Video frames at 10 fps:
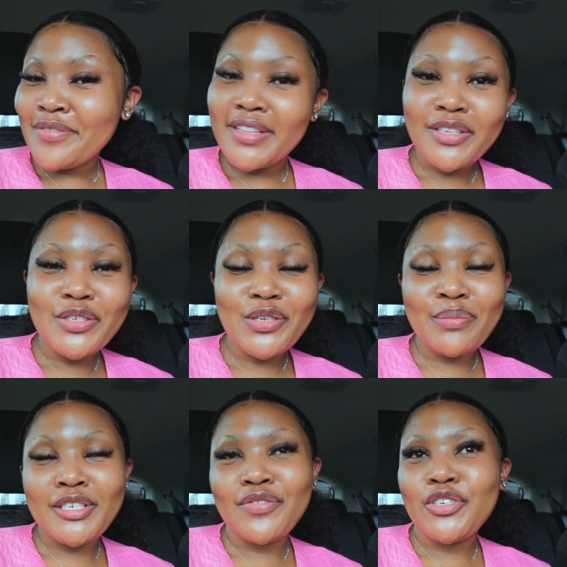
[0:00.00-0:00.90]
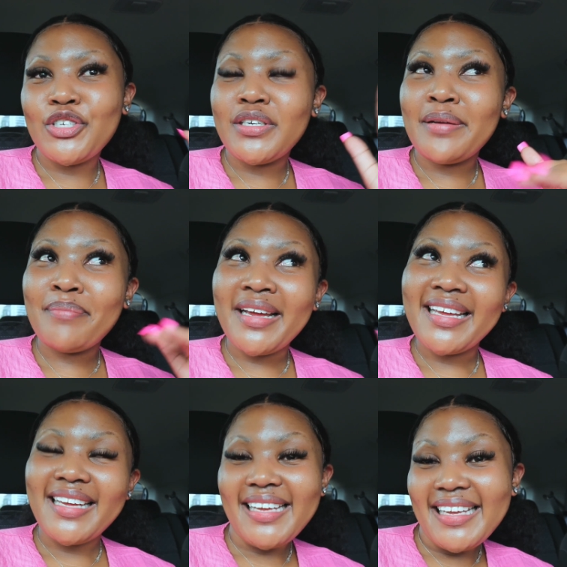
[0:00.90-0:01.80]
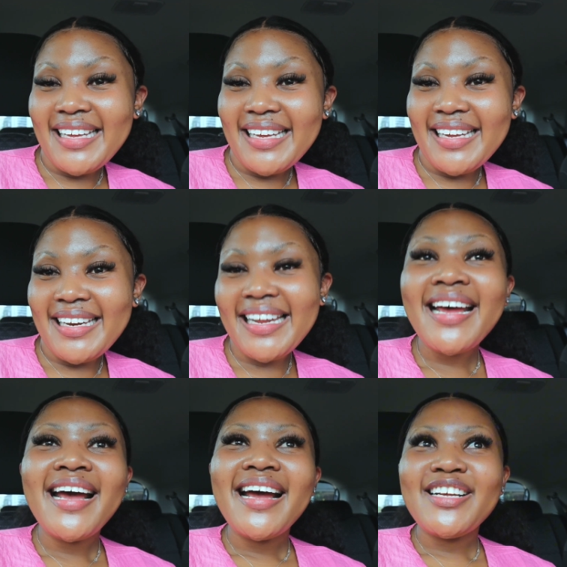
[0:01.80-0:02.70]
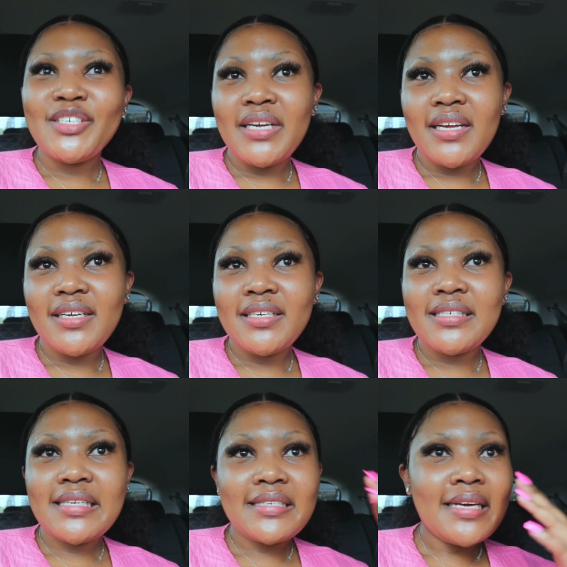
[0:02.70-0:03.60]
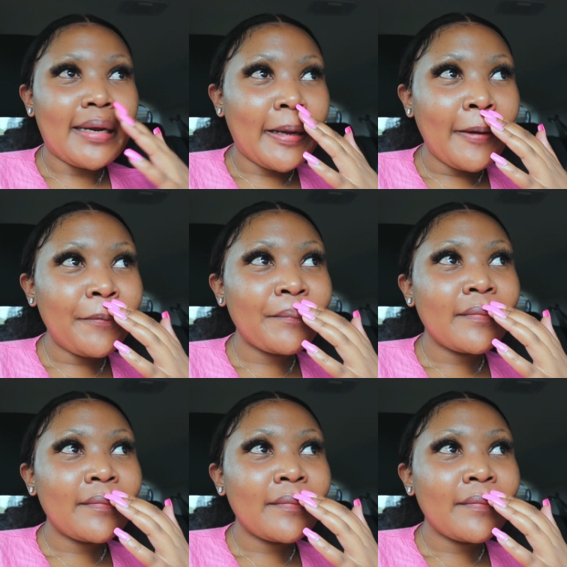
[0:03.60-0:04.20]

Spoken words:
Thank you so much for tuning back in. Today is Saturday.